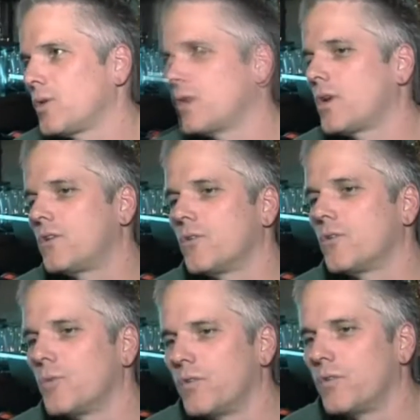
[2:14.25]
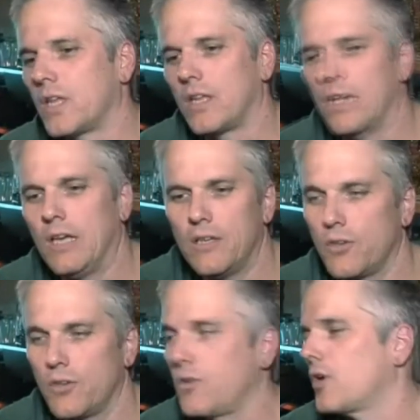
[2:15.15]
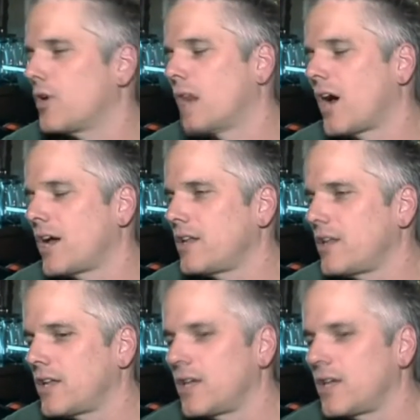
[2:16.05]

I really wanted to do a movie that took you on a ride,